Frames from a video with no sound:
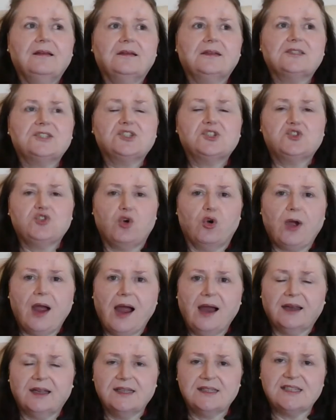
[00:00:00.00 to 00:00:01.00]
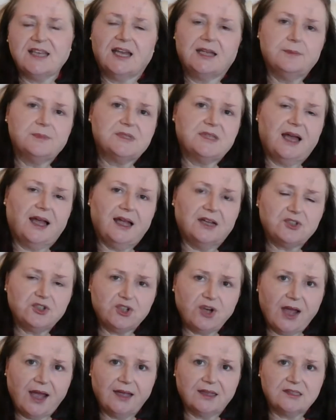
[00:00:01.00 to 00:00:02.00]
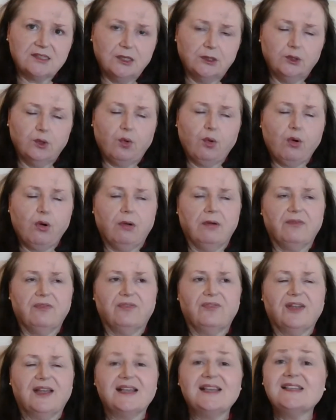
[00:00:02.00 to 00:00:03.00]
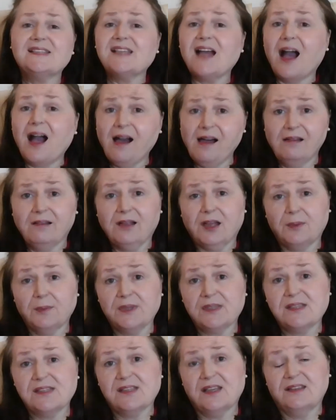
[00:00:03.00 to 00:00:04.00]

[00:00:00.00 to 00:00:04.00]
strong archetypes that I attract a lot of is alchemists,